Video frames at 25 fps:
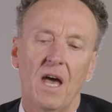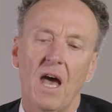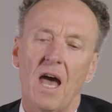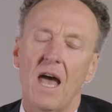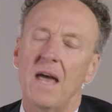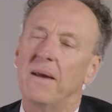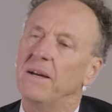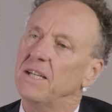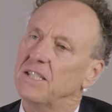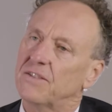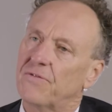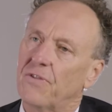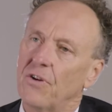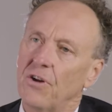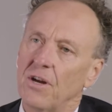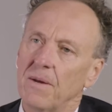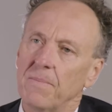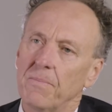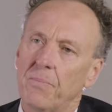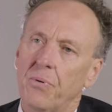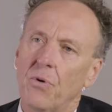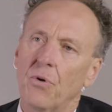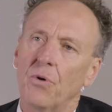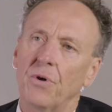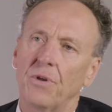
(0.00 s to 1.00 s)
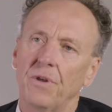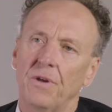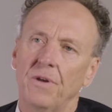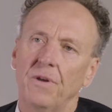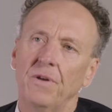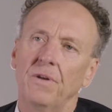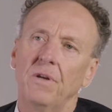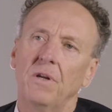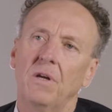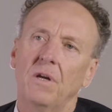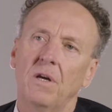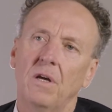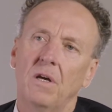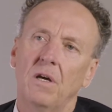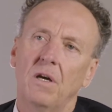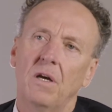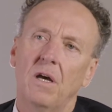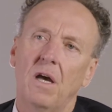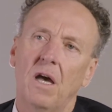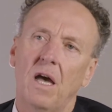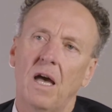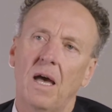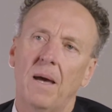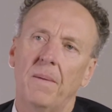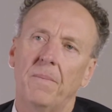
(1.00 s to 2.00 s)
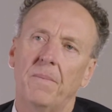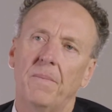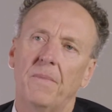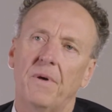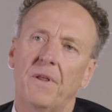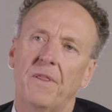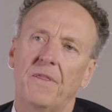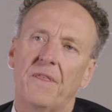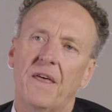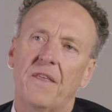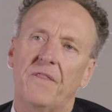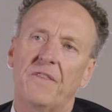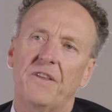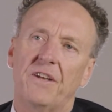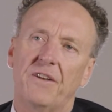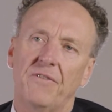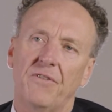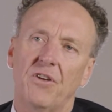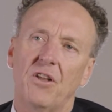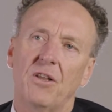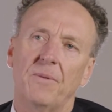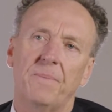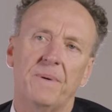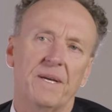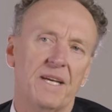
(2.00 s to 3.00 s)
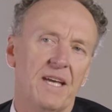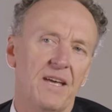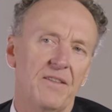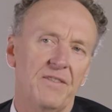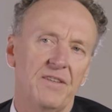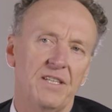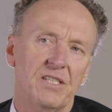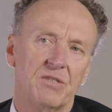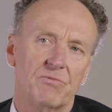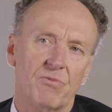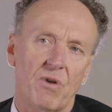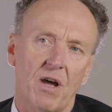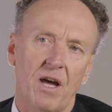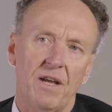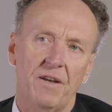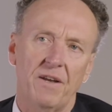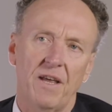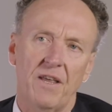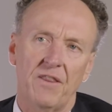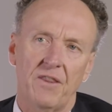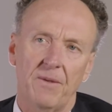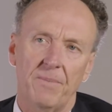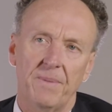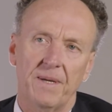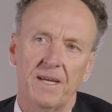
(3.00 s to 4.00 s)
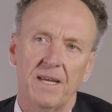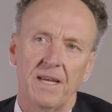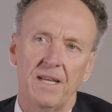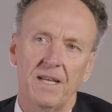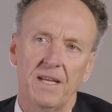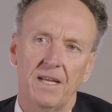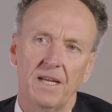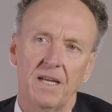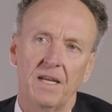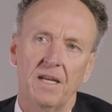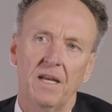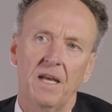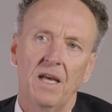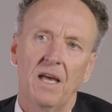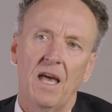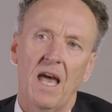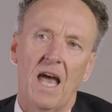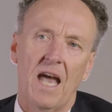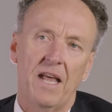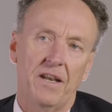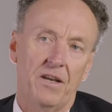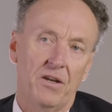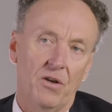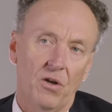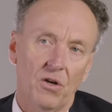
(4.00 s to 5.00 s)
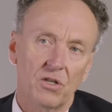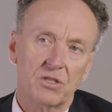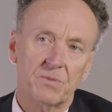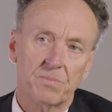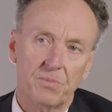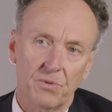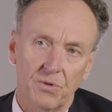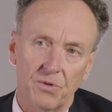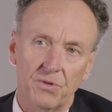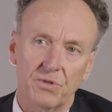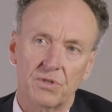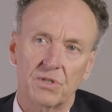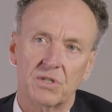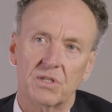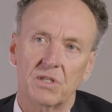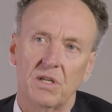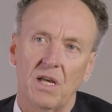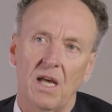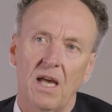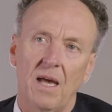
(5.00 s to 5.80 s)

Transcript: It's very important that the developer get this right at the beginning, and at Osborne's